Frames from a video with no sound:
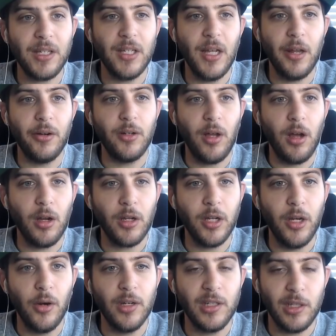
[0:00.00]
the underdog,
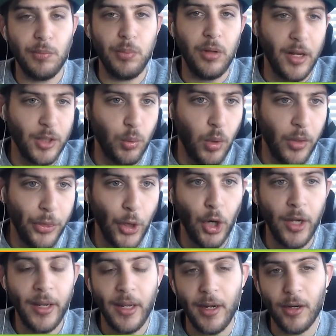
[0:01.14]
Quinones is plus
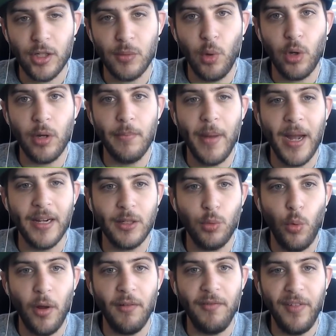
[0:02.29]
130 here, Smolka minus
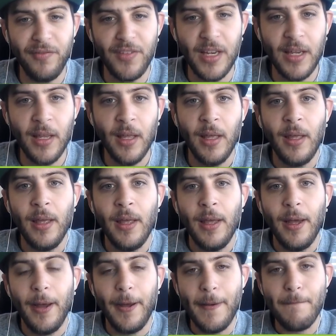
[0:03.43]
150.
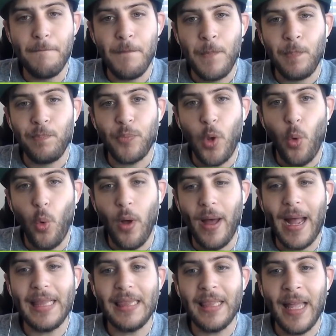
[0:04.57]
What
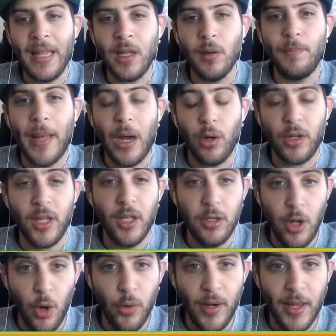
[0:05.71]
I like about
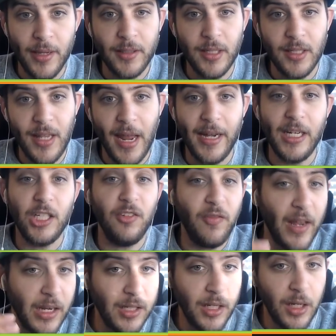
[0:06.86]
Quinones is that he's
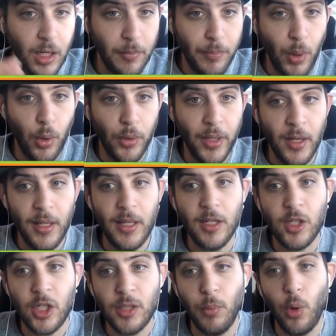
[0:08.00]
facing an opponent in
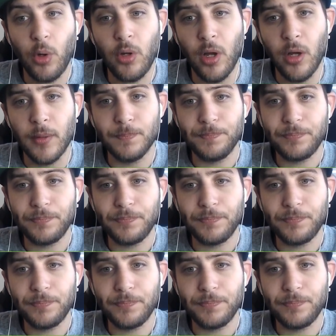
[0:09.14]
Smolka